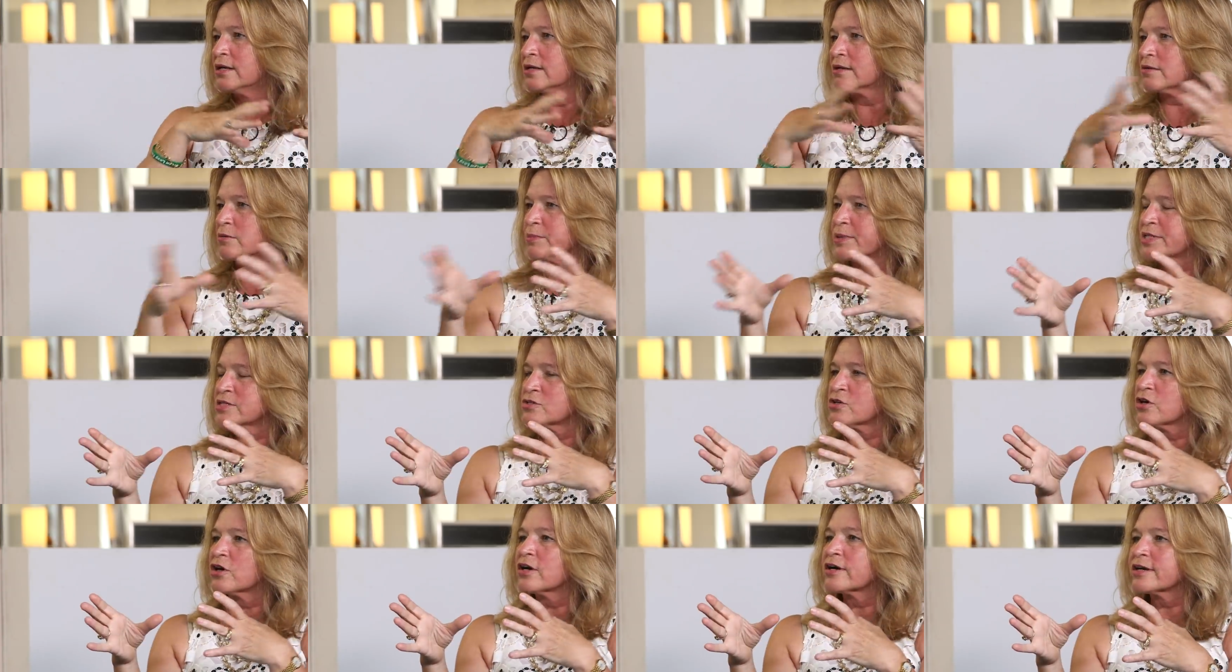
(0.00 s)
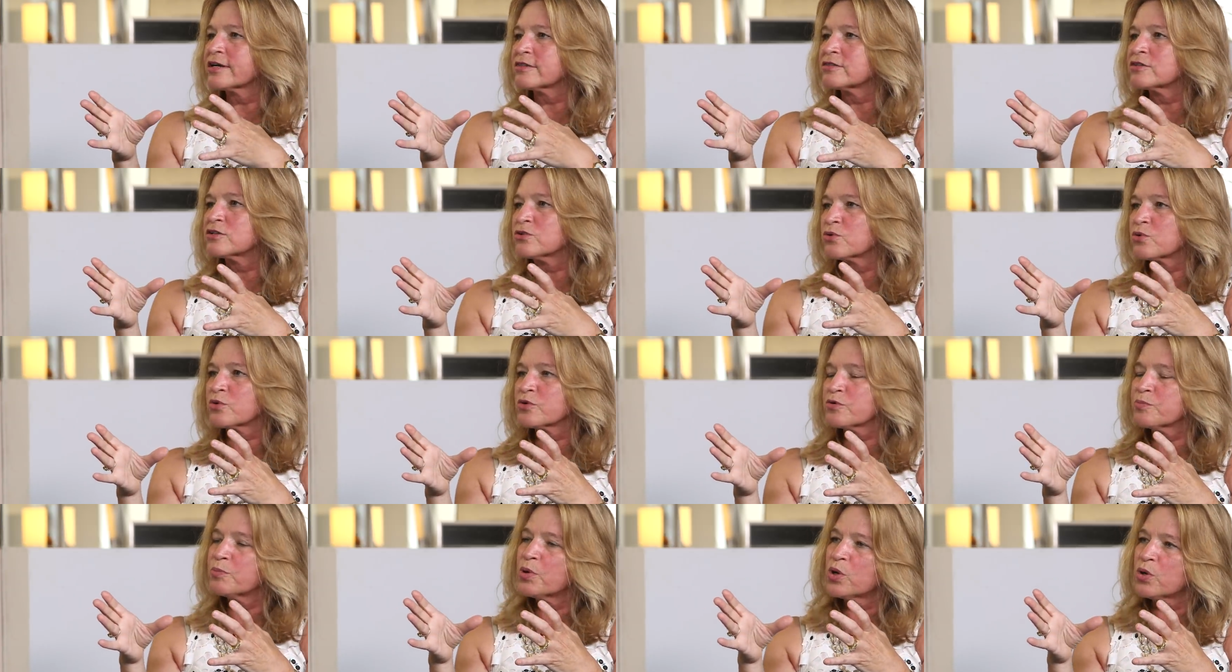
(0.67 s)
It'll be dark at the
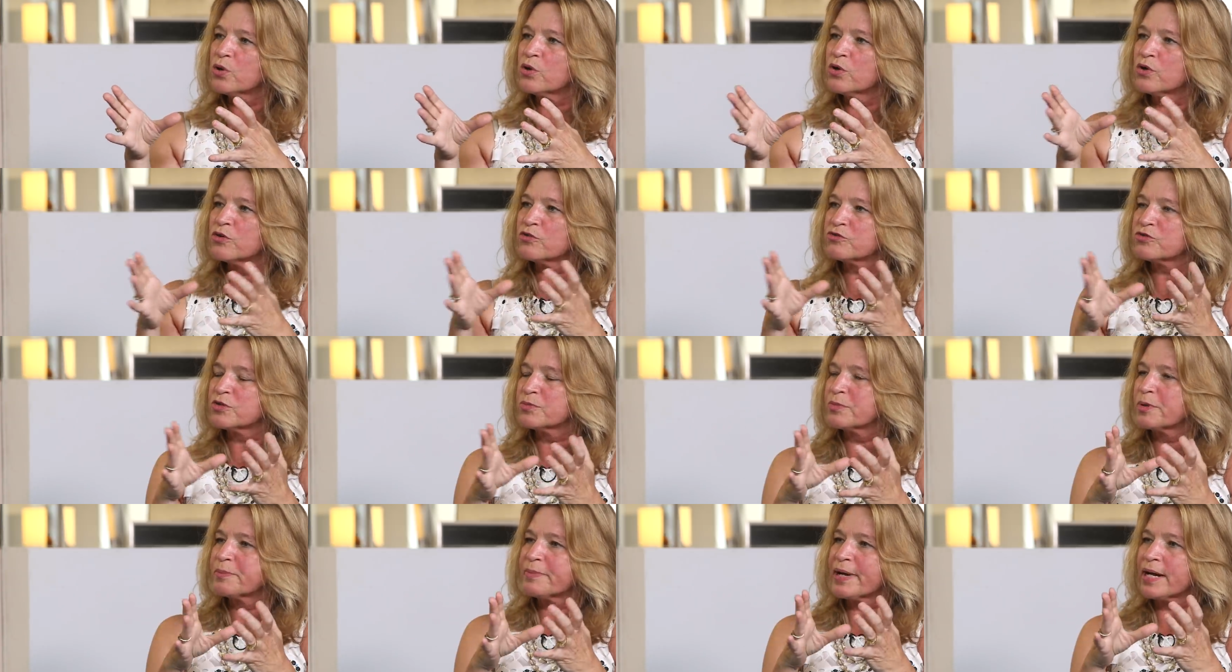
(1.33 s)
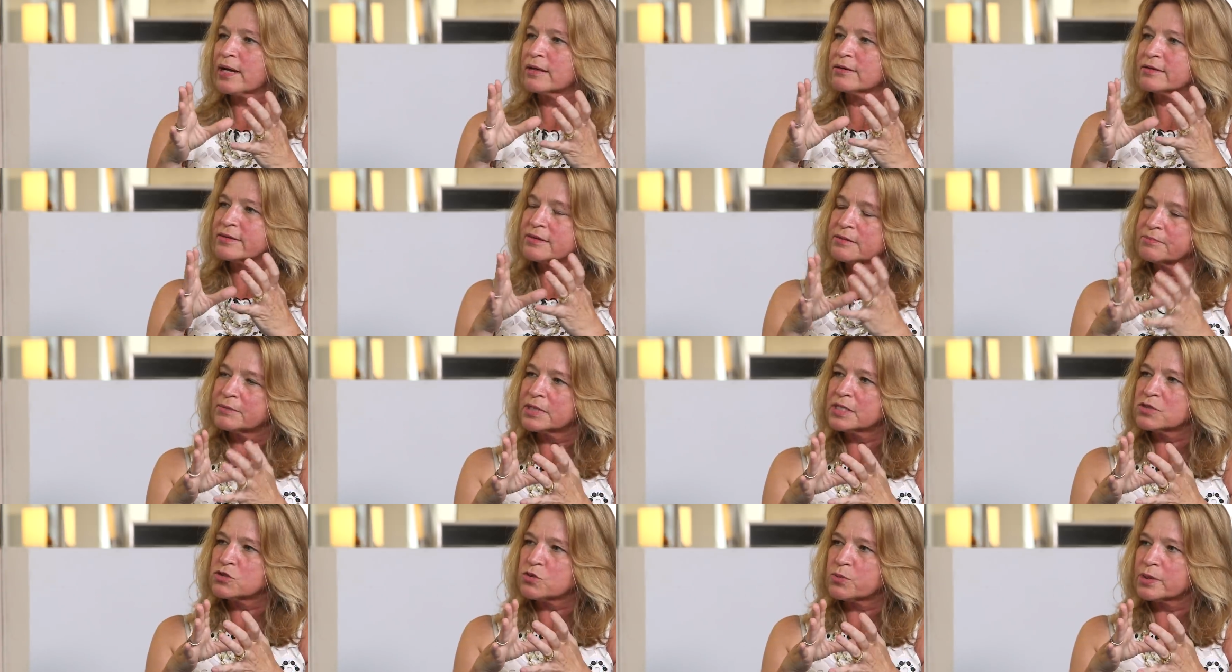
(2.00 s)
North Pole from about
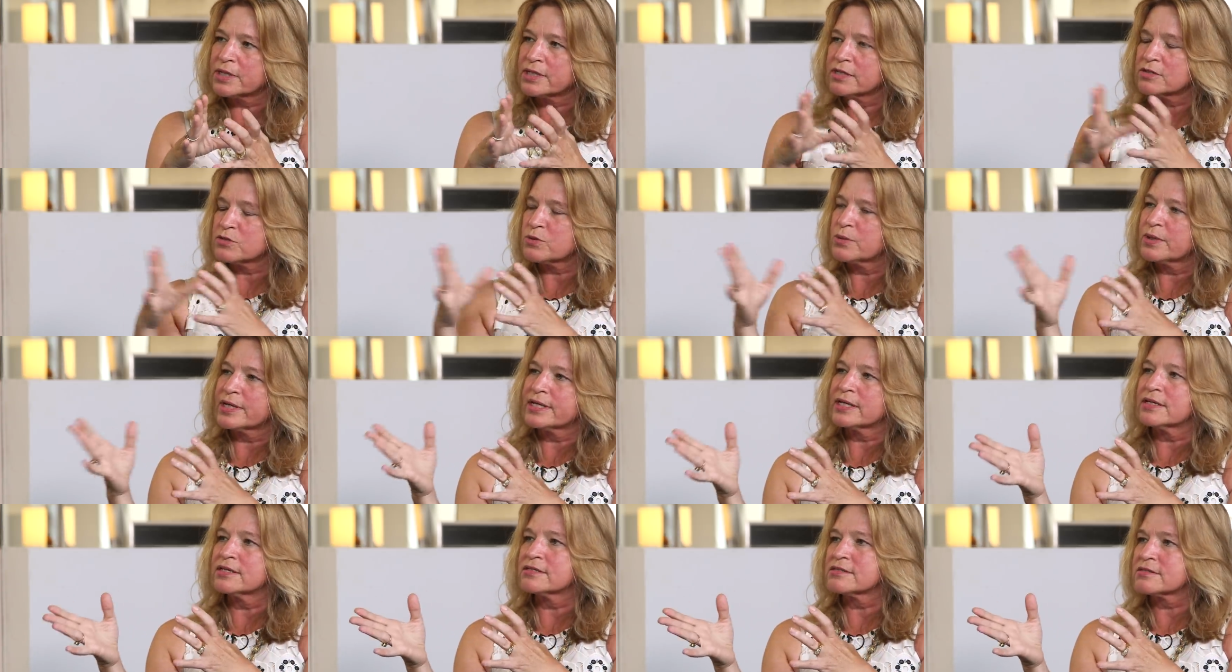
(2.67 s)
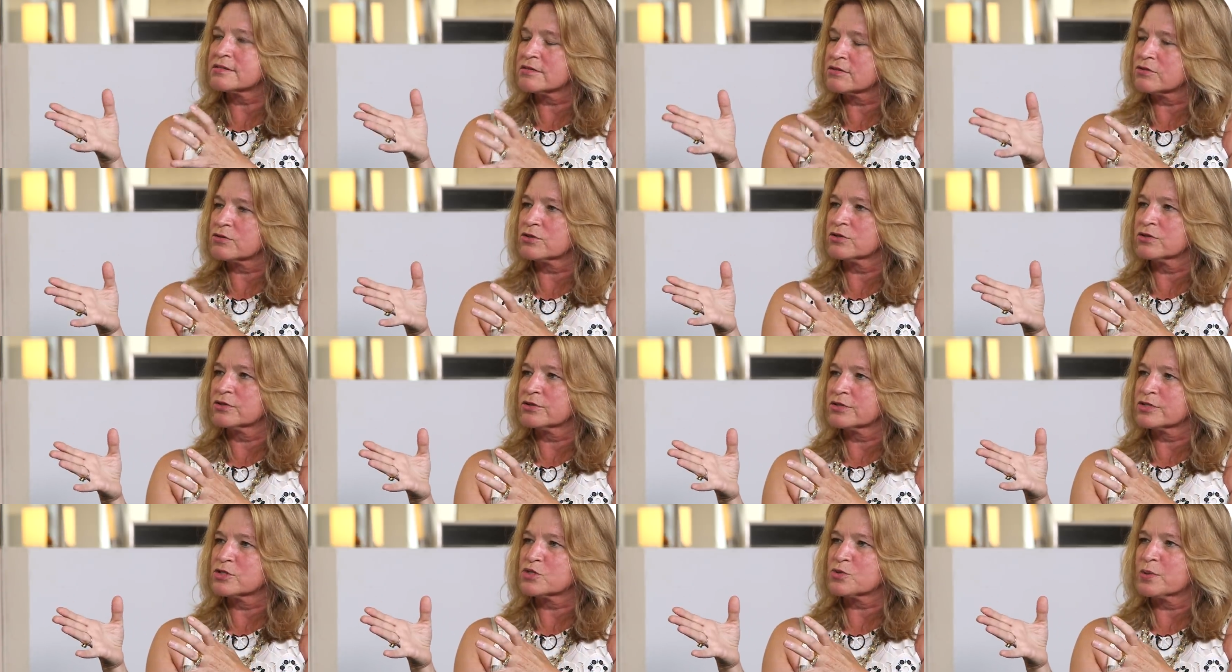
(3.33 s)
the mid twenty twenties to the
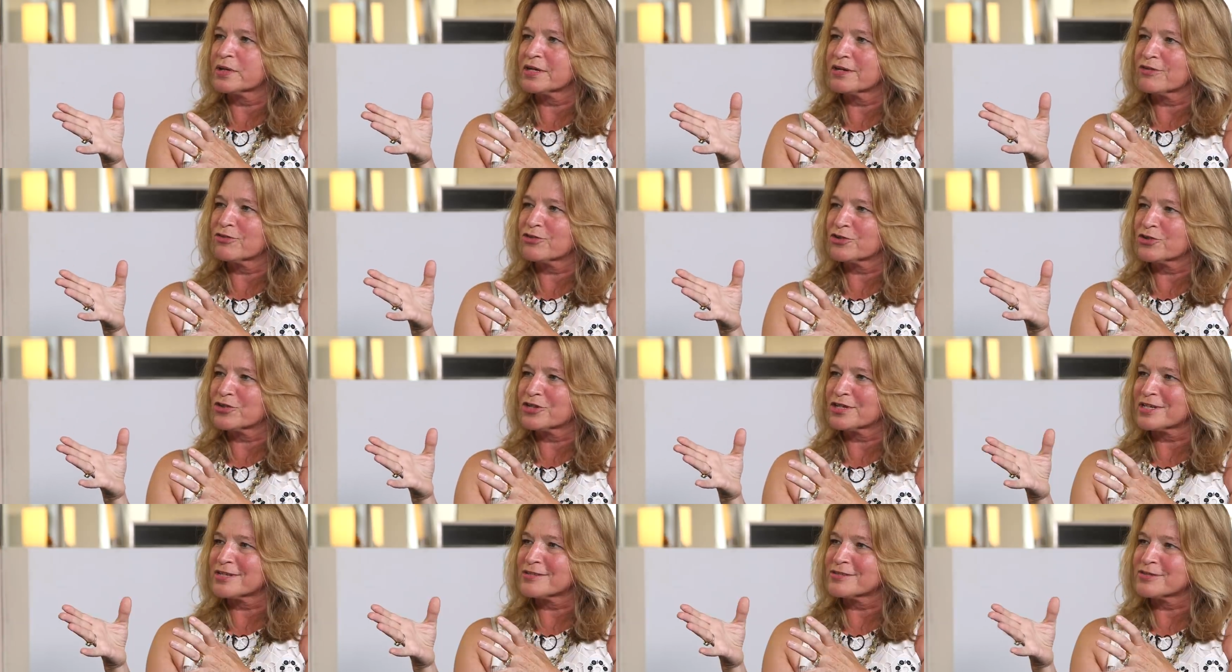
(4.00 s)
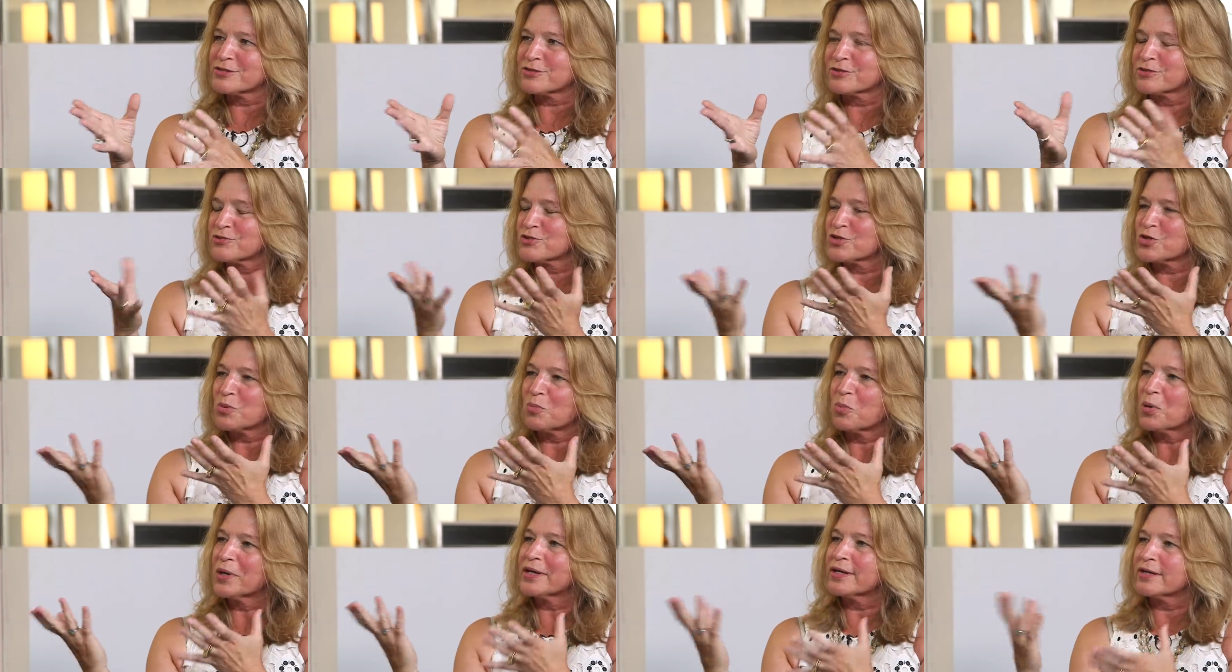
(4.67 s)
early twenty thirties, so
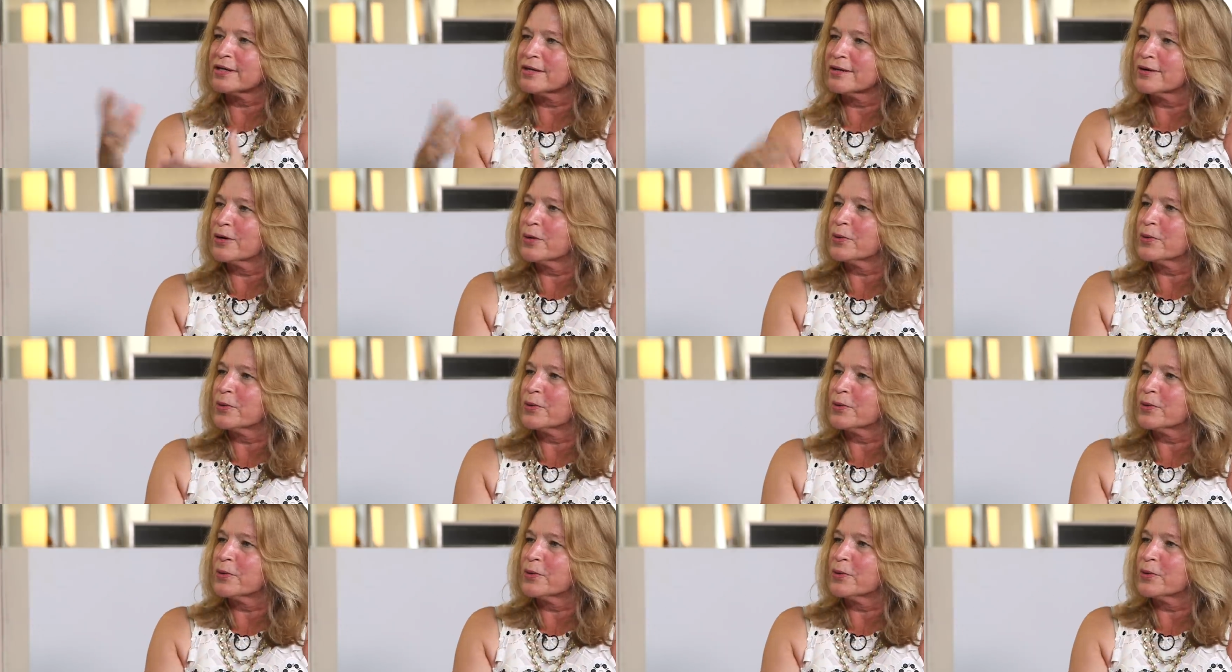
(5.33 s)
there's no point in